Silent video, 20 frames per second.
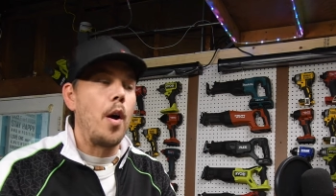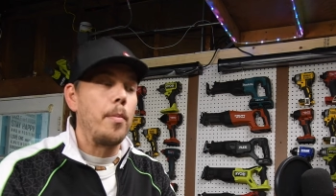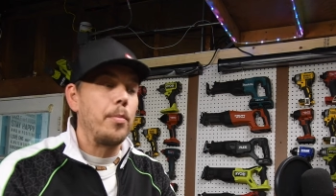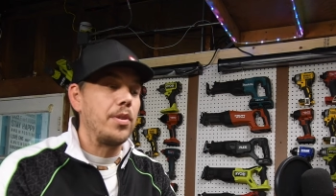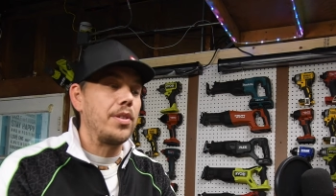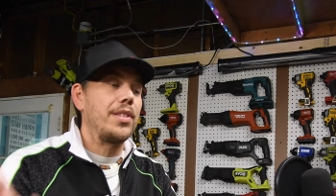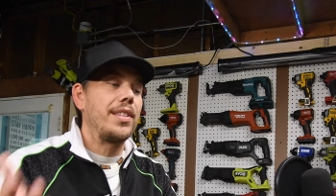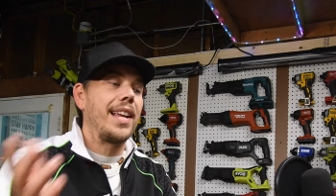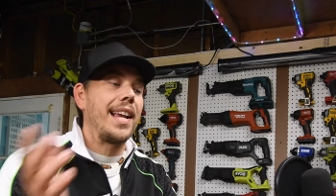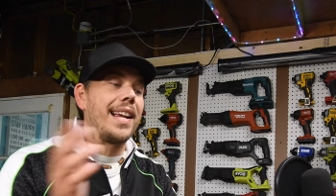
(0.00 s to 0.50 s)
I'm
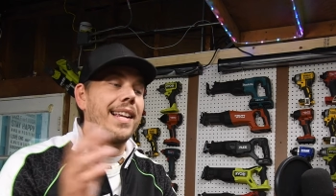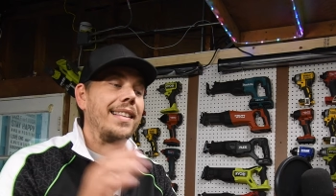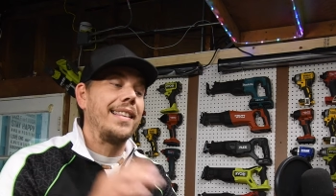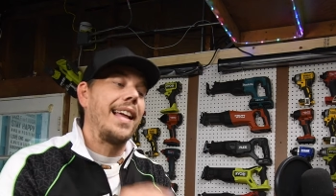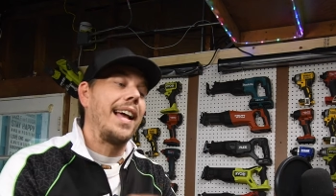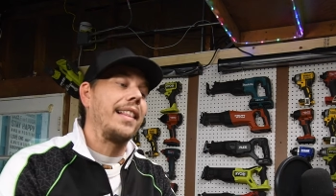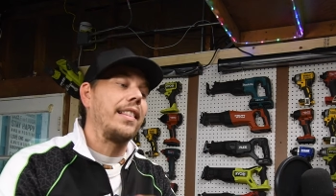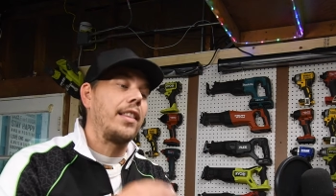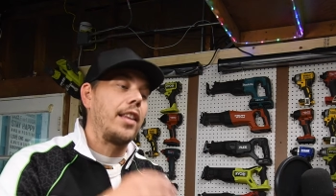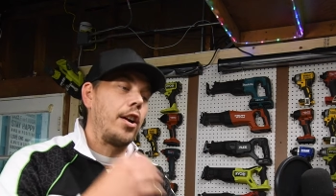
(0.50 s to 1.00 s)
just saying
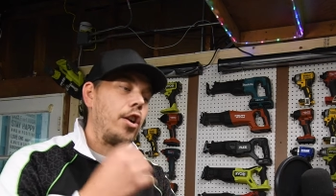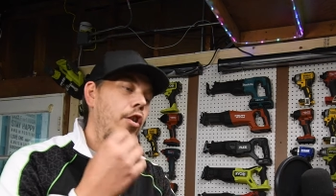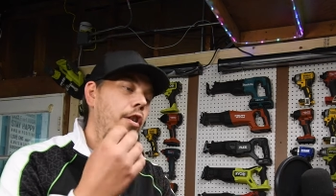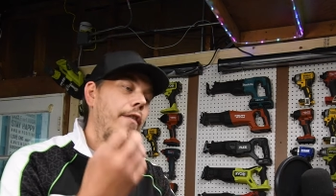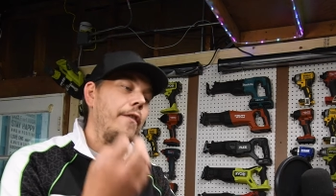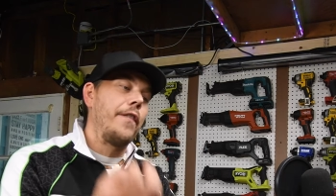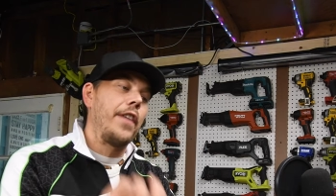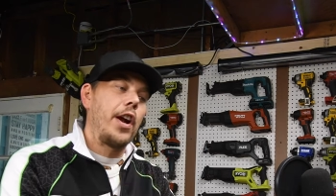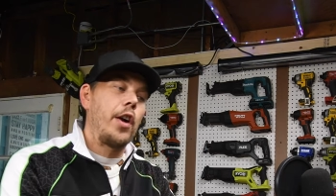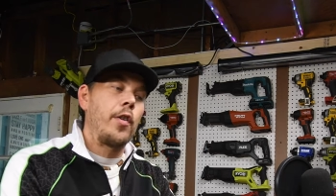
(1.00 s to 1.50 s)
that their
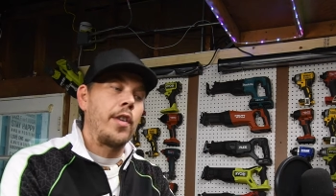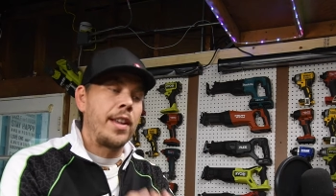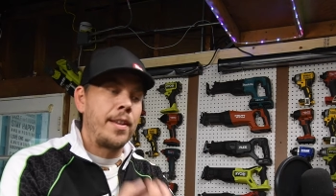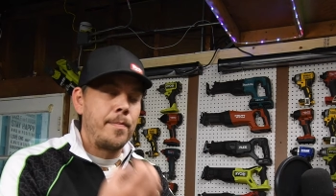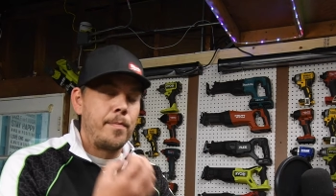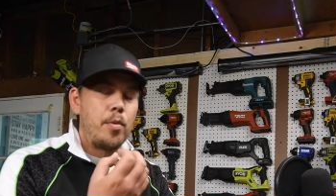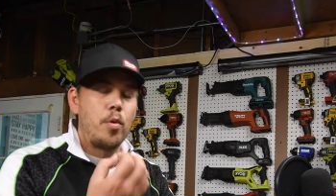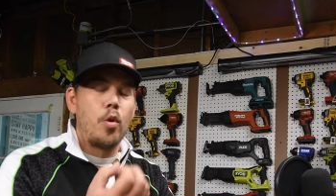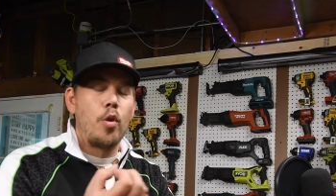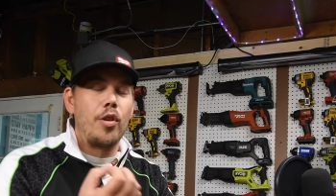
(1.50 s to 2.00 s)
very
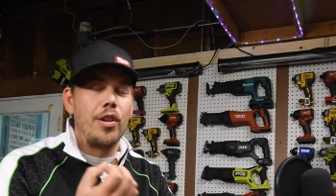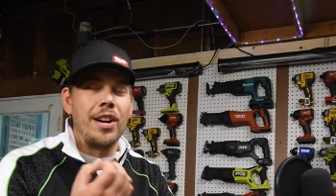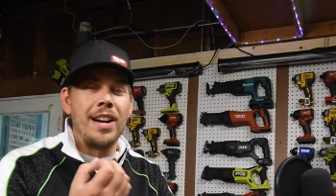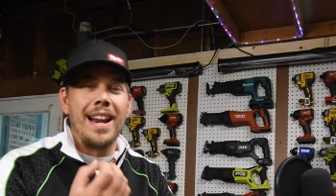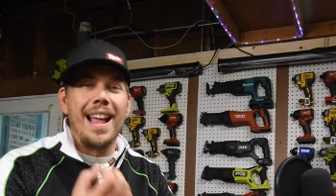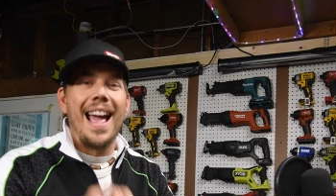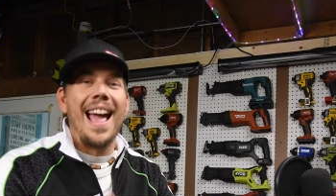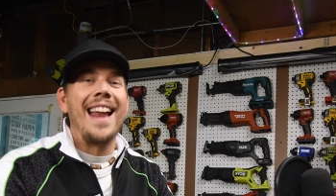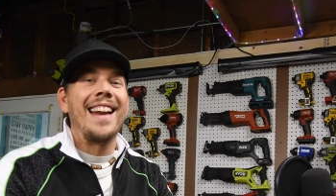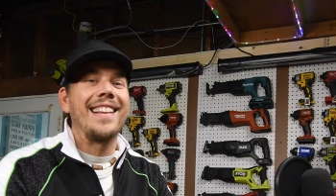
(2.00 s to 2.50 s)

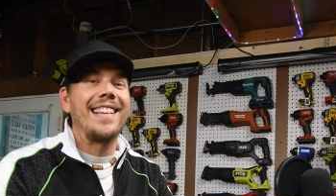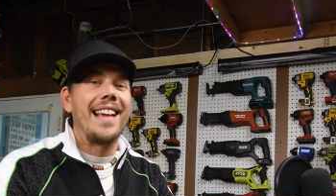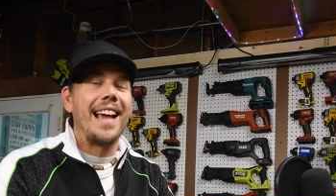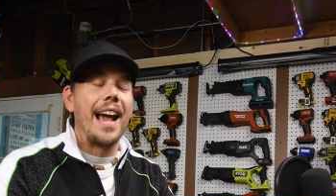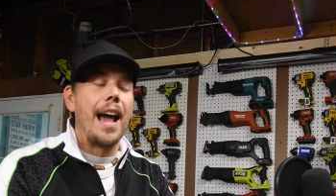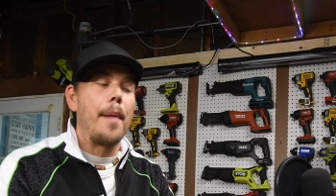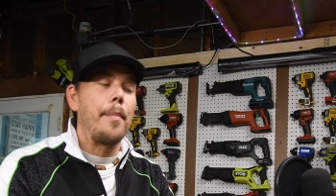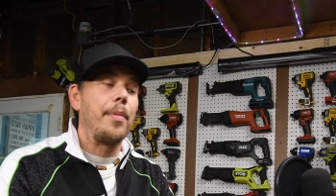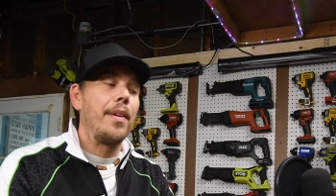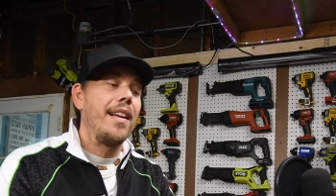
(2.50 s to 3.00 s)
important end
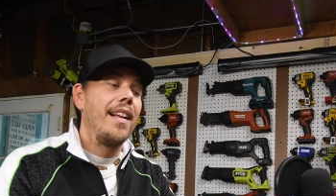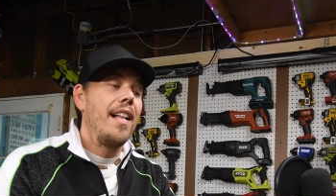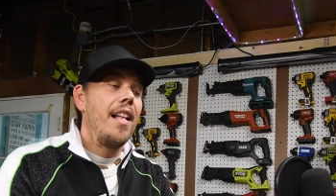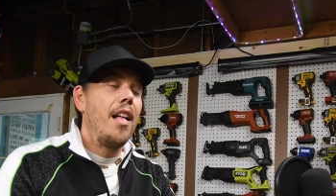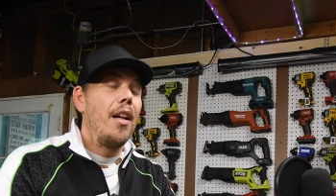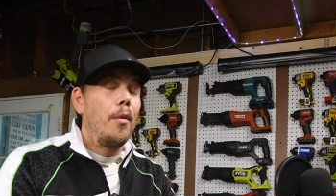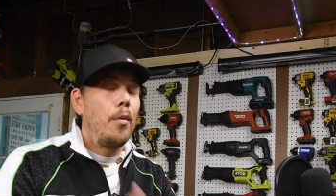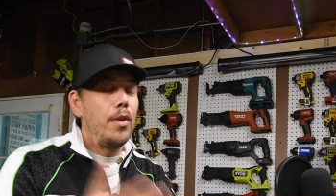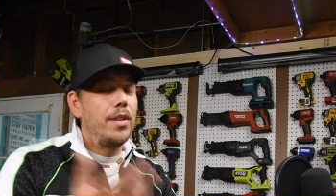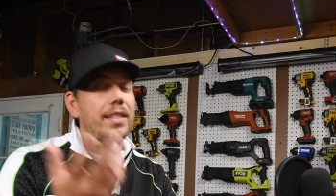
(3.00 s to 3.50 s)
cap
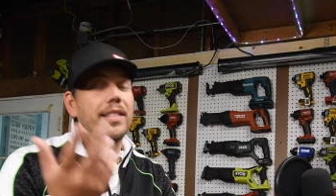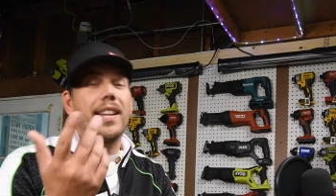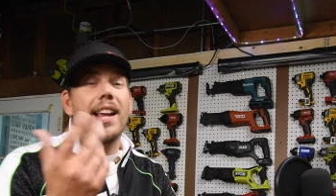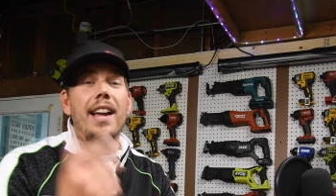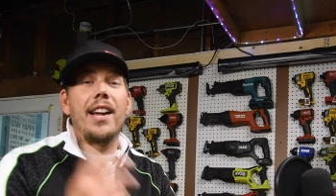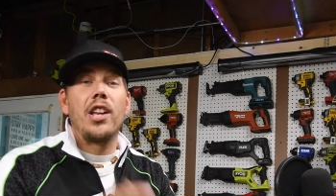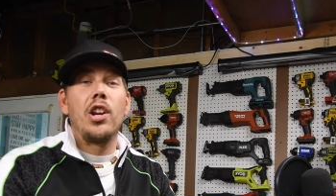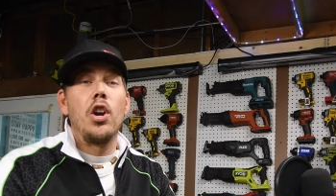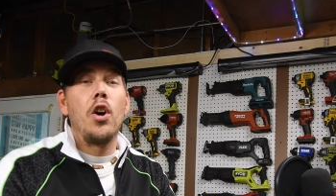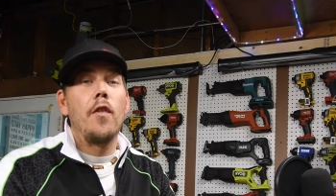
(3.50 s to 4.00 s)
was
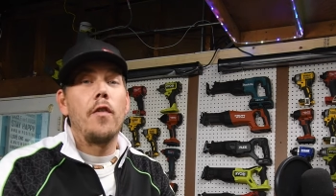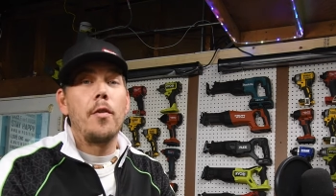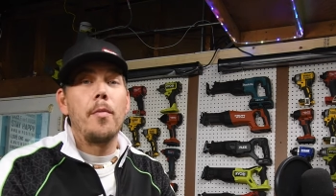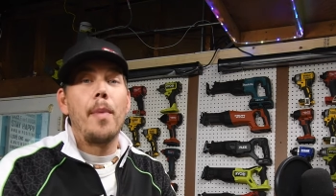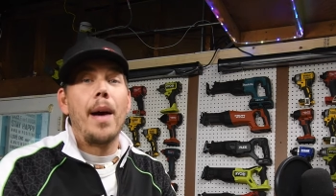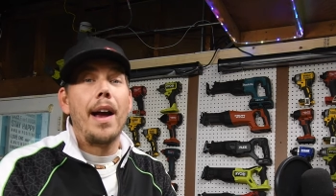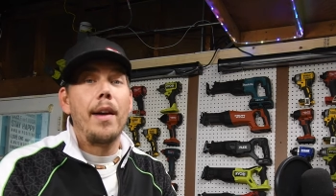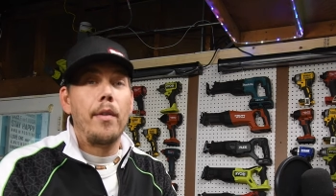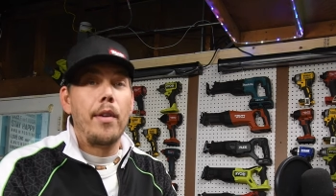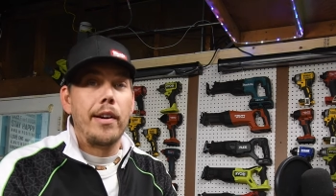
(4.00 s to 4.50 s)
taken over
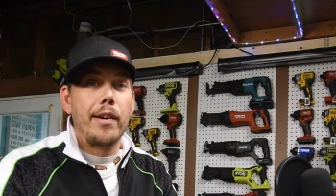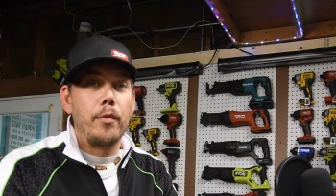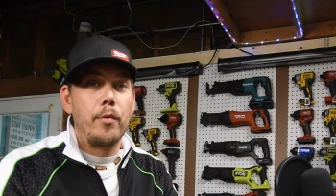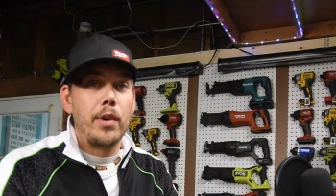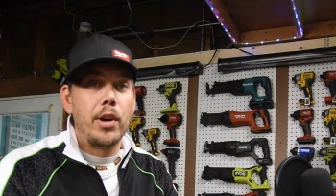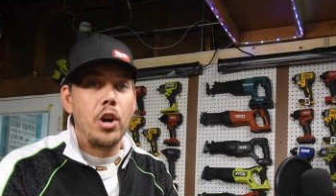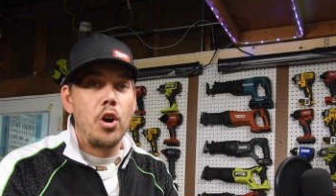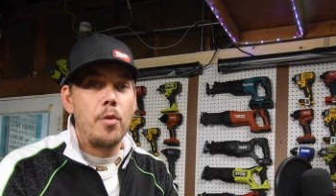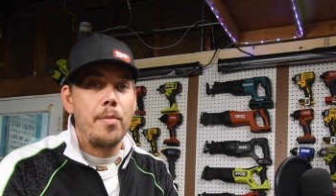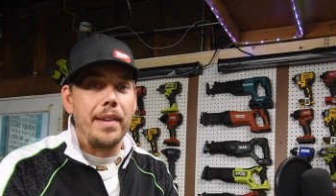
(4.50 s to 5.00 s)
by
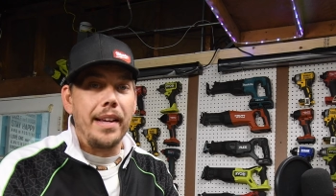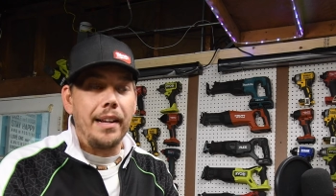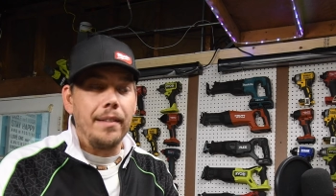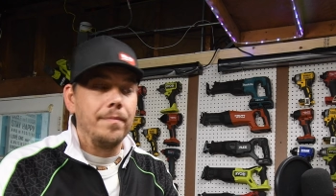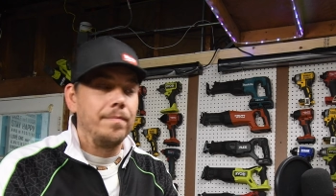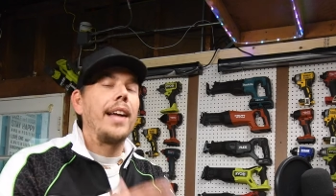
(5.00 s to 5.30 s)
Ryobi.